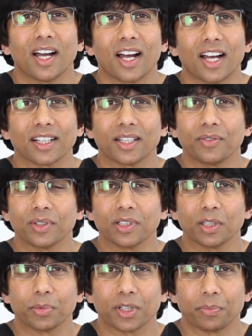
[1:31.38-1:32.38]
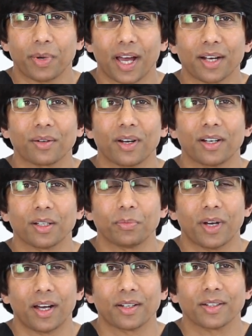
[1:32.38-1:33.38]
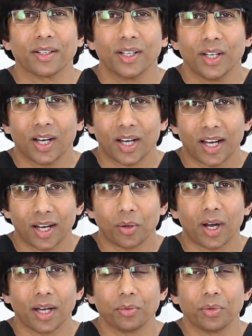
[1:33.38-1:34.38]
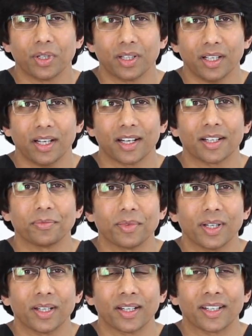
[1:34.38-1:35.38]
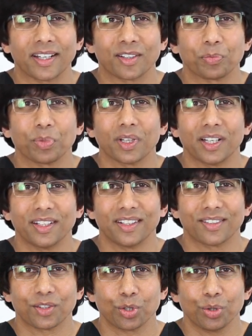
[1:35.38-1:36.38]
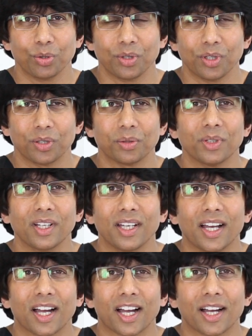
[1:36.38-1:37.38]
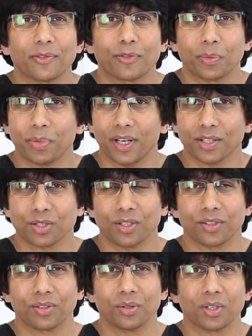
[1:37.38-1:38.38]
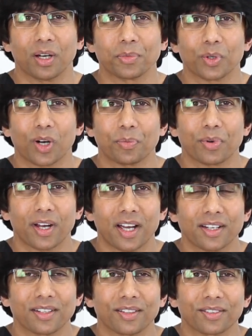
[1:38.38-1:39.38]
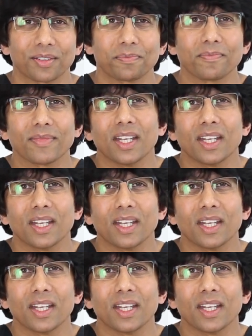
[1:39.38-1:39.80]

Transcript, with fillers: I'll give you a little bit of background about how I would explain this to you for patients who come to our practice.